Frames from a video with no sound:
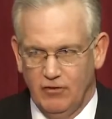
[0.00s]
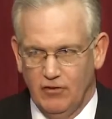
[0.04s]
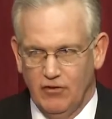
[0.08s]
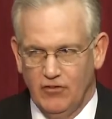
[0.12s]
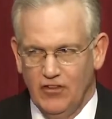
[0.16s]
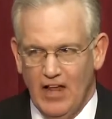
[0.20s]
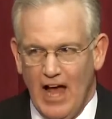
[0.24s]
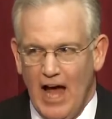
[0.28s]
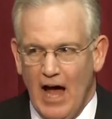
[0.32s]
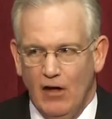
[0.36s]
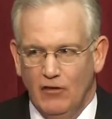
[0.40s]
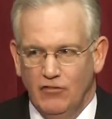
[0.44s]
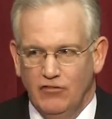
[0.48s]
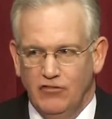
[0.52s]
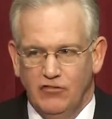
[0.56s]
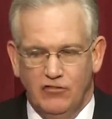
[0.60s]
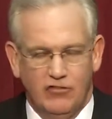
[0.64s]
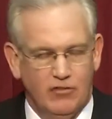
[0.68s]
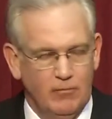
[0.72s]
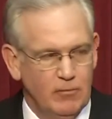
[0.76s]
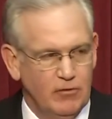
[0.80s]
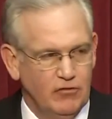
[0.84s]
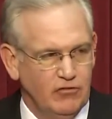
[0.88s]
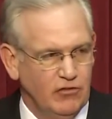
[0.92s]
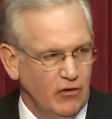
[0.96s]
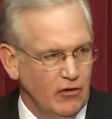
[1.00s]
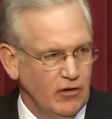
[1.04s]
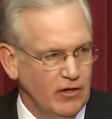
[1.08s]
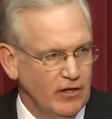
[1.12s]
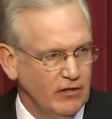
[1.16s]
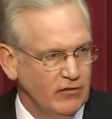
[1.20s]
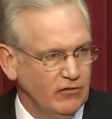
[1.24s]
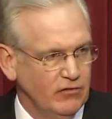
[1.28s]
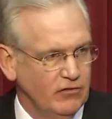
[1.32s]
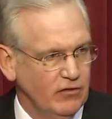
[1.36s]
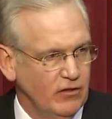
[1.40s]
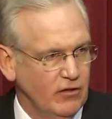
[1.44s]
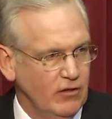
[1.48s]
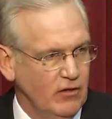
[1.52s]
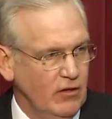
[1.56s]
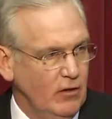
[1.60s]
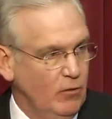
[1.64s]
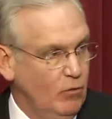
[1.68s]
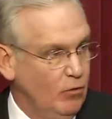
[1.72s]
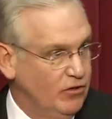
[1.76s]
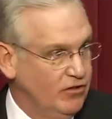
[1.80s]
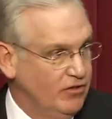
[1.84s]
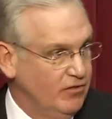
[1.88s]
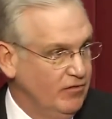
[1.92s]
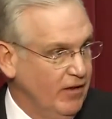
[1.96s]
for thousands of Missourians
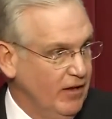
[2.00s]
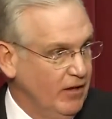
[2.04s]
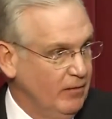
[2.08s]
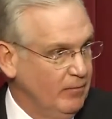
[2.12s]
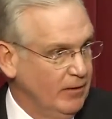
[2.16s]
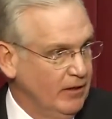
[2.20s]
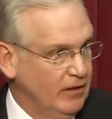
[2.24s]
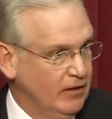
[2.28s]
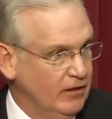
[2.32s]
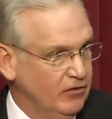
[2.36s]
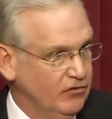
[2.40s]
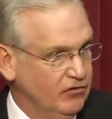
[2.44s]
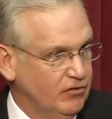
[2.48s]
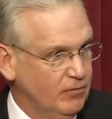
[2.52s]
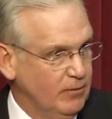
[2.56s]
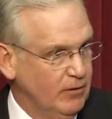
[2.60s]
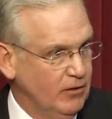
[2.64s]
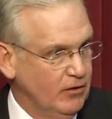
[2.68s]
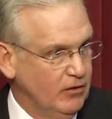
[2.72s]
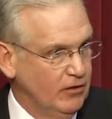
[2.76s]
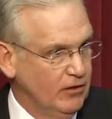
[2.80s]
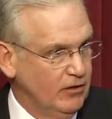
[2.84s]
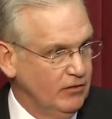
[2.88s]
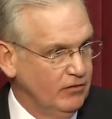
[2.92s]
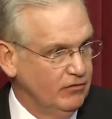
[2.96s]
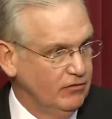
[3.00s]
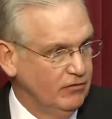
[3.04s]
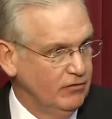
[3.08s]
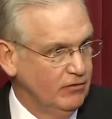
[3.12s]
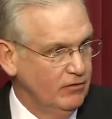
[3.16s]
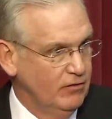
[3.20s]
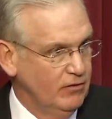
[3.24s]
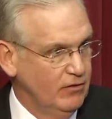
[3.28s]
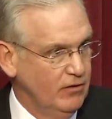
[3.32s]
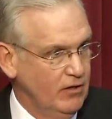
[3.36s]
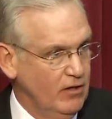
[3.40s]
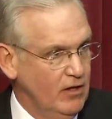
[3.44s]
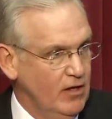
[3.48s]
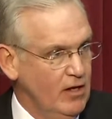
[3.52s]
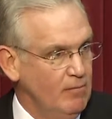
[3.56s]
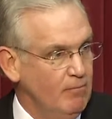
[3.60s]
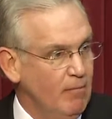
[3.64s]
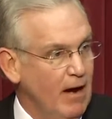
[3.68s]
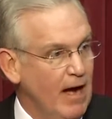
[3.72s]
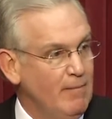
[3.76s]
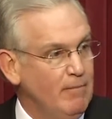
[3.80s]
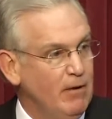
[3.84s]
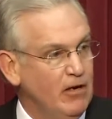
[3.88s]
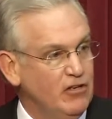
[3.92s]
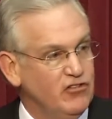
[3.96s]
with developmental disabilities.
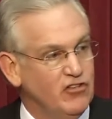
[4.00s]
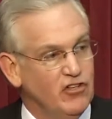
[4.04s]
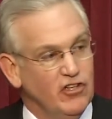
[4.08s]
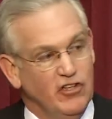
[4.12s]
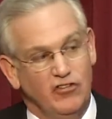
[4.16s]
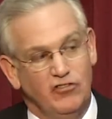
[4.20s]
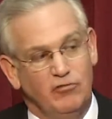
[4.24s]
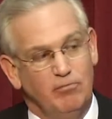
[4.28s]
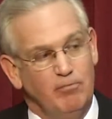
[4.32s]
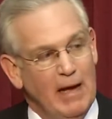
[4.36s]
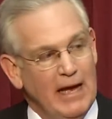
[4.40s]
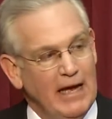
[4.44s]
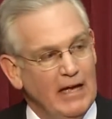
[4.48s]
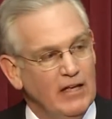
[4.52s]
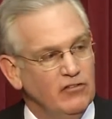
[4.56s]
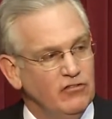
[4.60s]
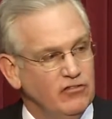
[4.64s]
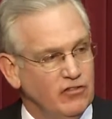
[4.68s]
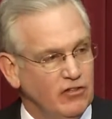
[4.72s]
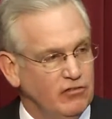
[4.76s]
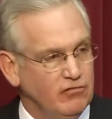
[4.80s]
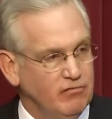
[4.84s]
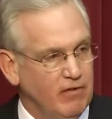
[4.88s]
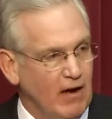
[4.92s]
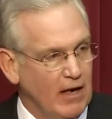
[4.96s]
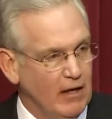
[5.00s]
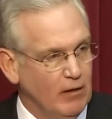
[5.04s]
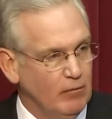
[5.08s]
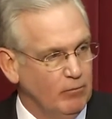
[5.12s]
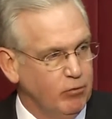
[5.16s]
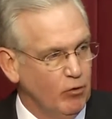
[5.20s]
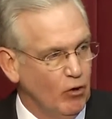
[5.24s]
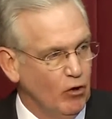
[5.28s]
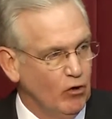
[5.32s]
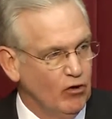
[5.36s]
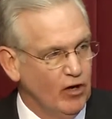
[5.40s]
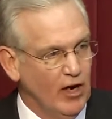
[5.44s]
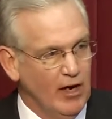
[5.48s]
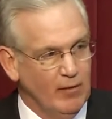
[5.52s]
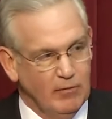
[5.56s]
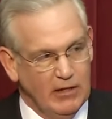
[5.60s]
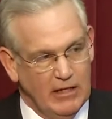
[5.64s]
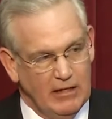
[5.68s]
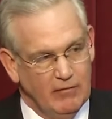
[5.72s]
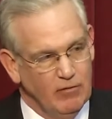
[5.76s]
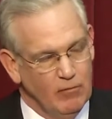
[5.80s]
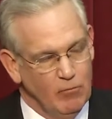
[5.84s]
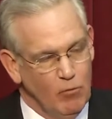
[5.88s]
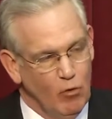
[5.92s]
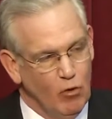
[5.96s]
My budget expands this vital program to
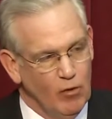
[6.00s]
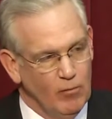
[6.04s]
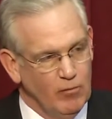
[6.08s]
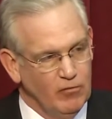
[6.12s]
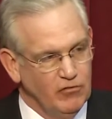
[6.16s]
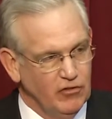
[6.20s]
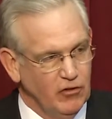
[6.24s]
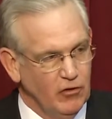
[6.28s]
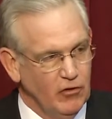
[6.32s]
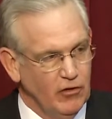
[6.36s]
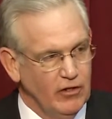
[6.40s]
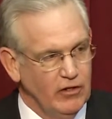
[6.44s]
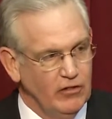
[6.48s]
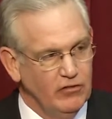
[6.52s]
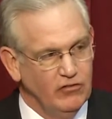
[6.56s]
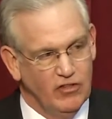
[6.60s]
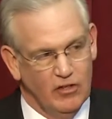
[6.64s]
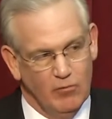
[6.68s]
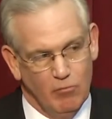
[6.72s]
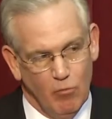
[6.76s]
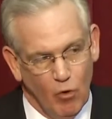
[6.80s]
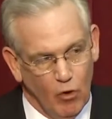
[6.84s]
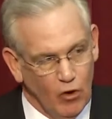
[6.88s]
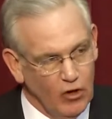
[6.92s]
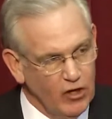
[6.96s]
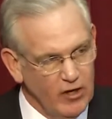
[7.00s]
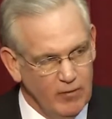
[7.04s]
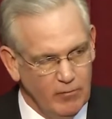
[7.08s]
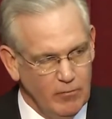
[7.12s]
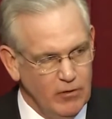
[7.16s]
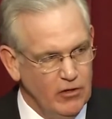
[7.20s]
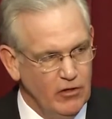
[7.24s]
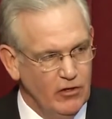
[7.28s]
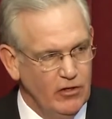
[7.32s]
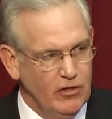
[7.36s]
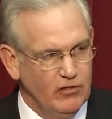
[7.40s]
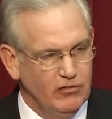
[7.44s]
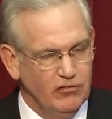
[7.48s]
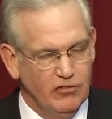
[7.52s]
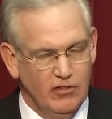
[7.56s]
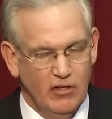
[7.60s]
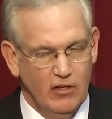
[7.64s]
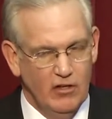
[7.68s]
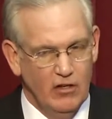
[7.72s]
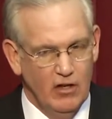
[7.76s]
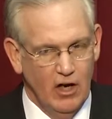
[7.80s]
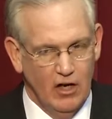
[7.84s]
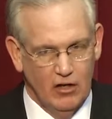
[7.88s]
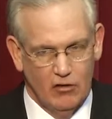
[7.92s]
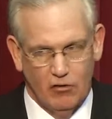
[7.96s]
even more Missourians in more communities
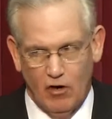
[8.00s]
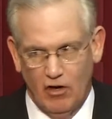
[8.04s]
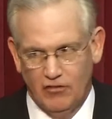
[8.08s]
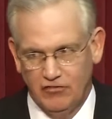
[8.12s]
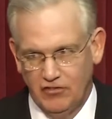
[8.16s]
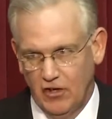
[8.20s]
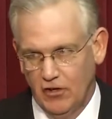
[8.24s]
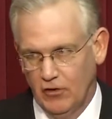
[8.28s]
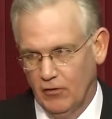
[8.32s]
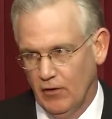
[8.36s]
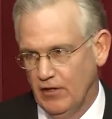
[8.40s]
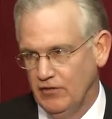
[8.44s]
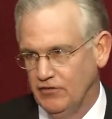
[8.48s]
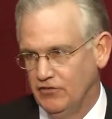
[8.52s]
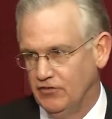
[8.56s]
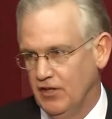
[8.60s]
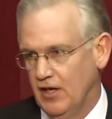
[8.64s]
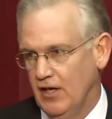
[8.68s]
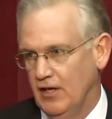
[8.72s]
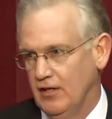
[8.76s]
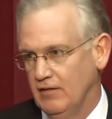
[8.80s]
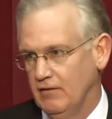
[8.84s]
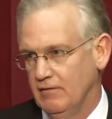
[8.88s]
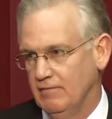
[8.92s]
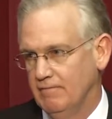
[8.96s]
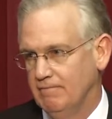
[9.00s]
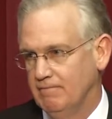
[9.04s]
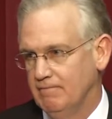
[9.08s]
across our great state.